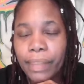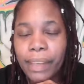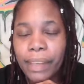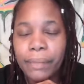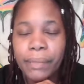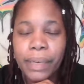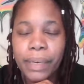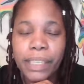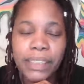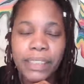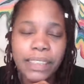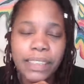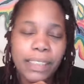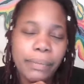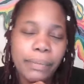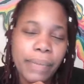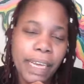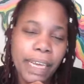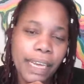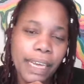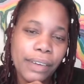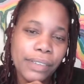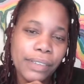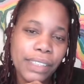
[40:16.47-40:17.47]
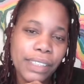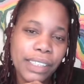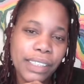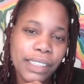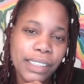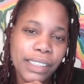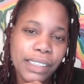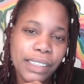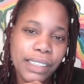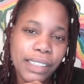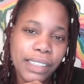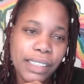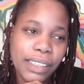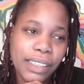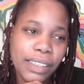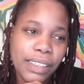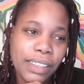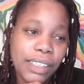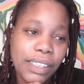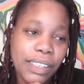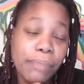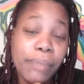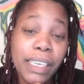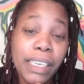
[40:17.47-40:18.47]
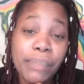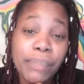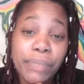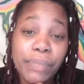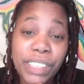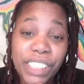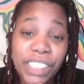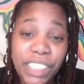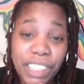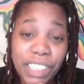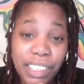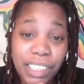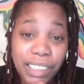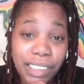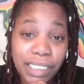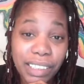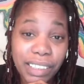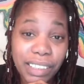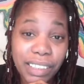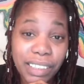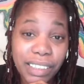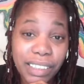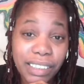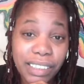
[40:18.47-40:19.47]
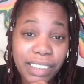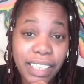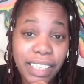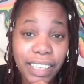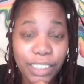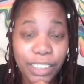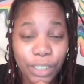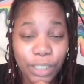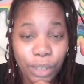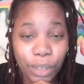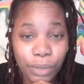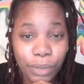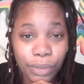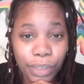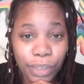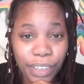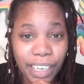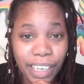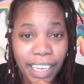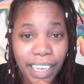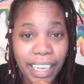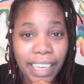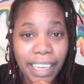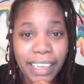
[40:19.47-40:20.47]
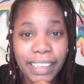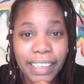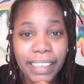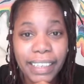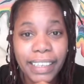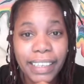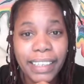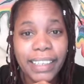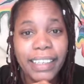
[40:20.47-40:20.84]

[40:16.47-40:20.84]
but somehow the big machine takes over, and